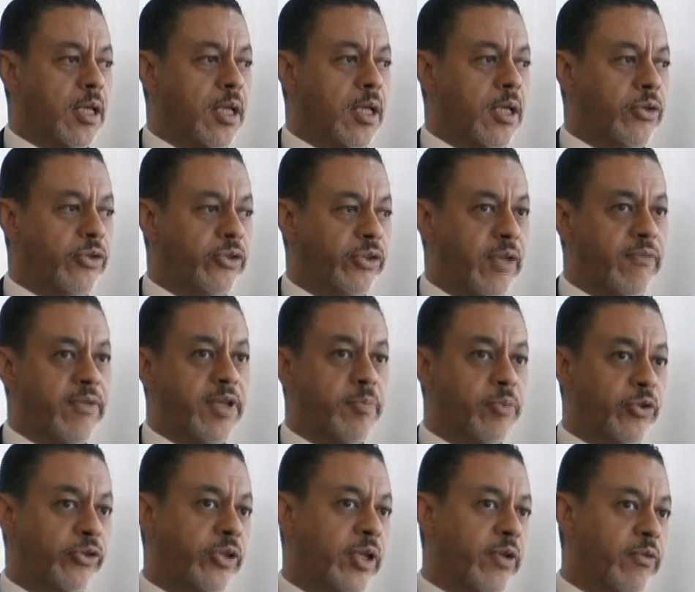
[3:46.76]

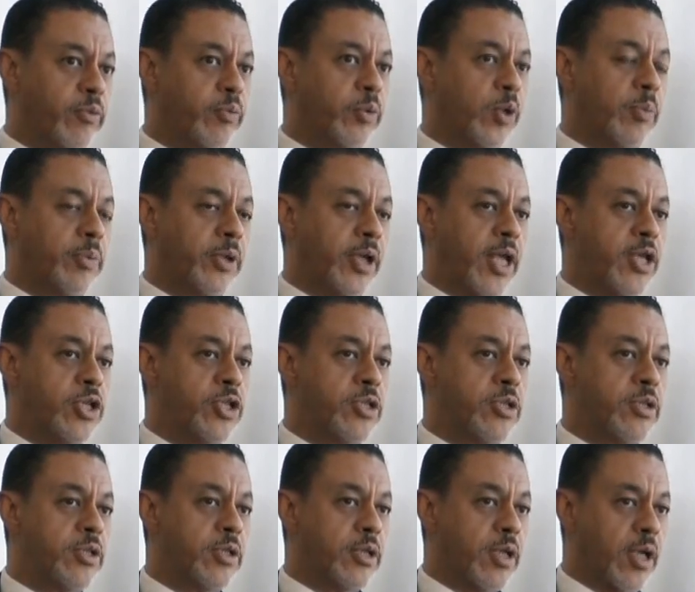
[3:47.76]
70% of the
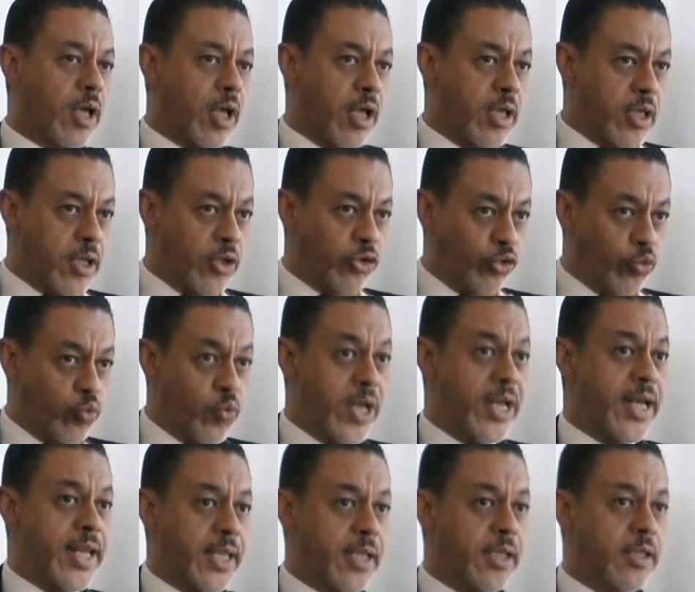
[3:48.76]
population is
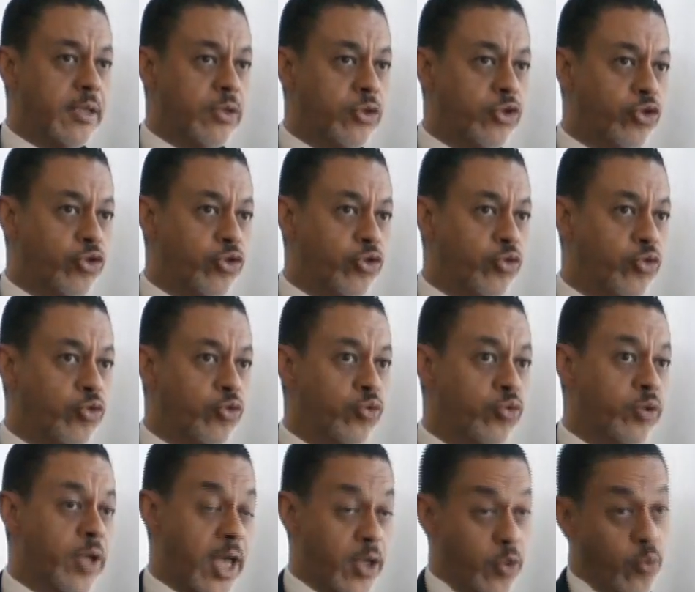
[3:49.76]
willing
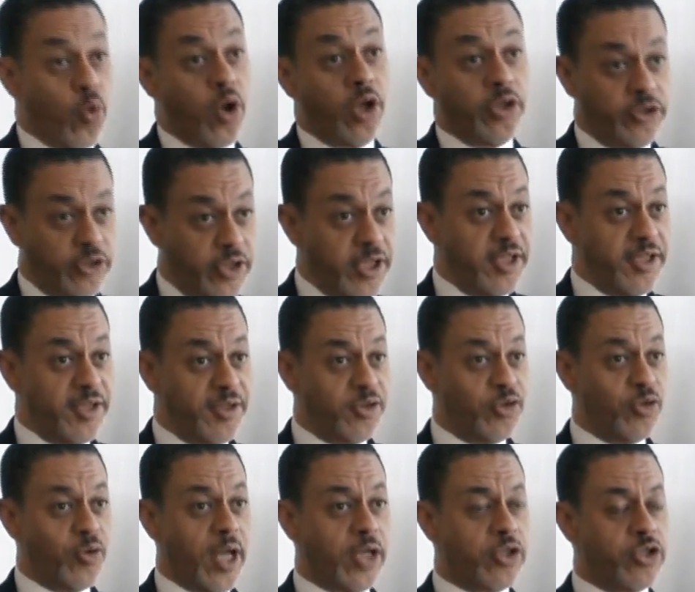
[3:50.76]
to and wanting
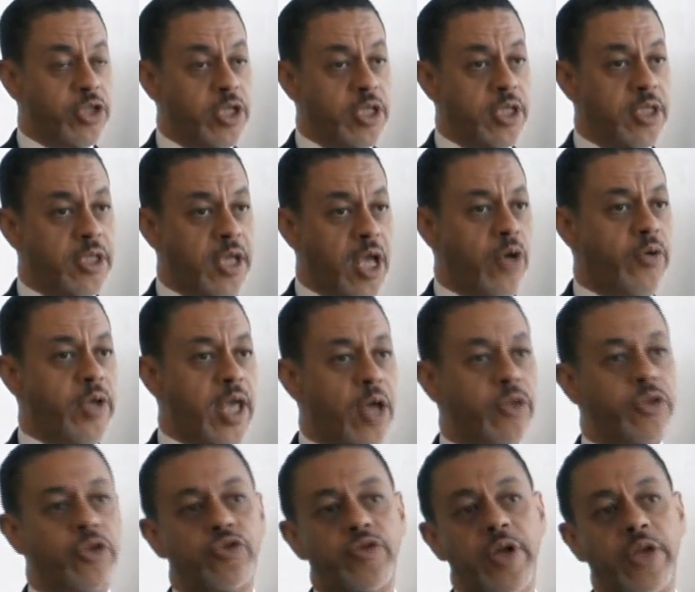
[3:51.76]
to actually carry
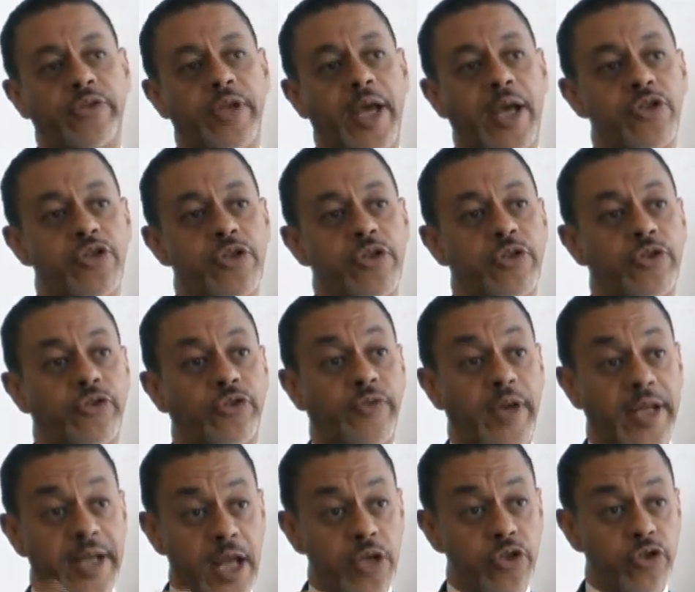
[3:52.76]
out their transactions,
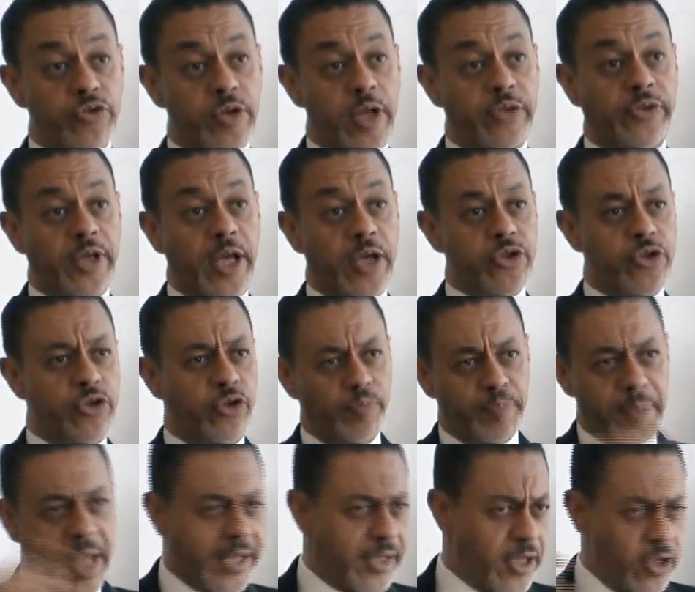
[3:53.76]
financial transactions,
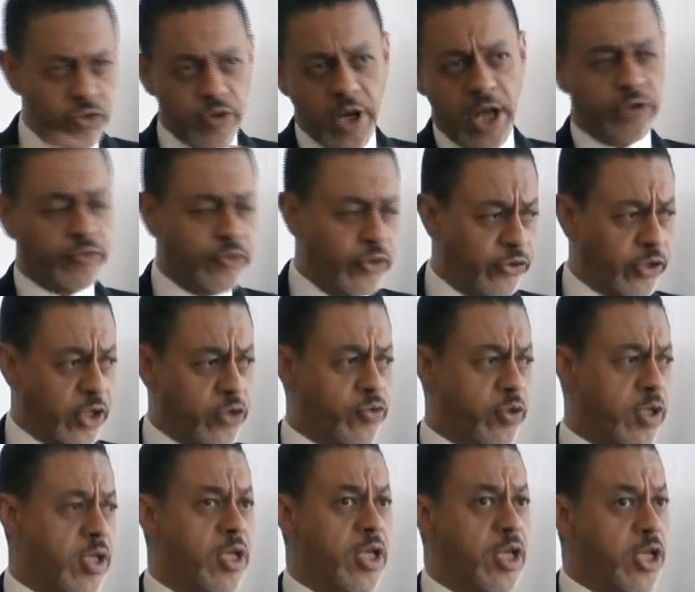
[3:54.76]
banking transfers,
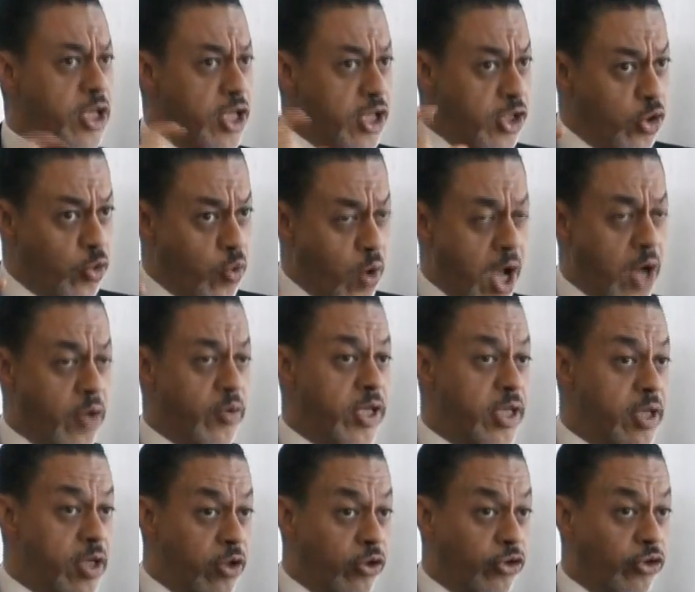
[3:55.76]
etc., inquiry,
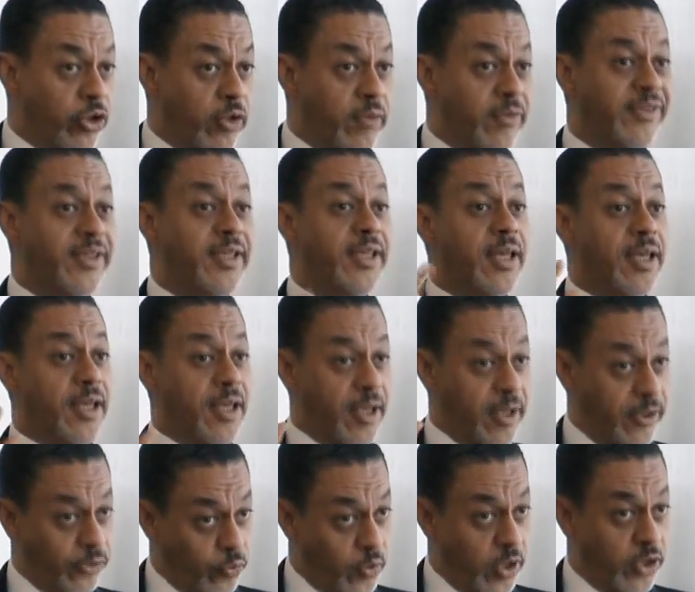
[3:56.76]
servicing,
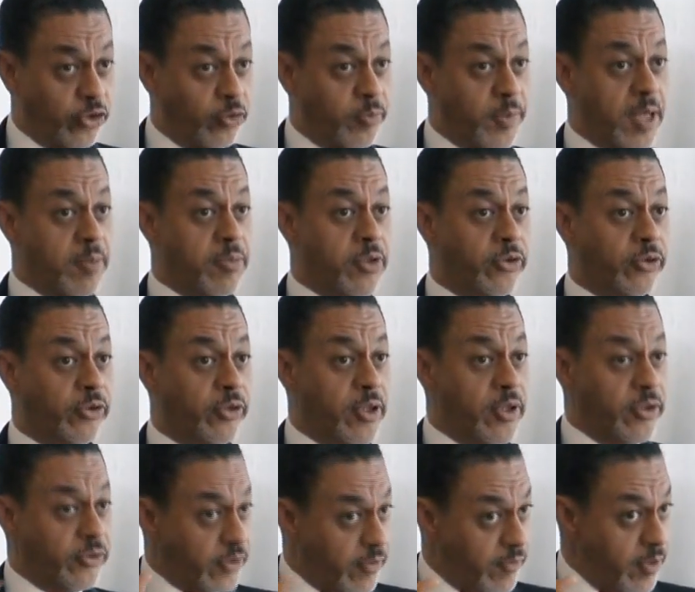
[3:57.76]
as well as payments,
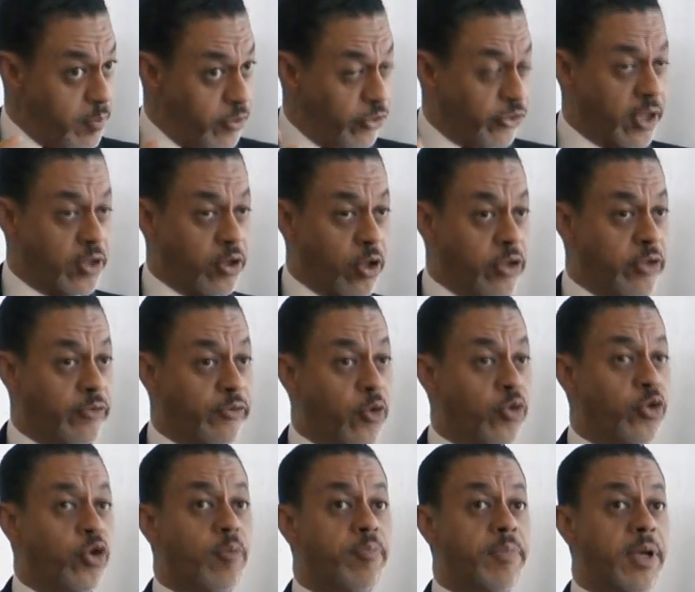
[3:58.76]
70% on the
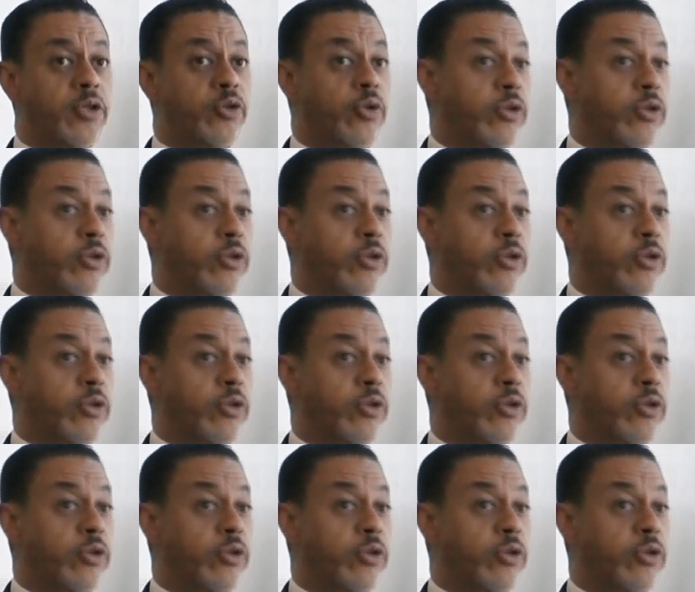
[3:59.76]
phone compared to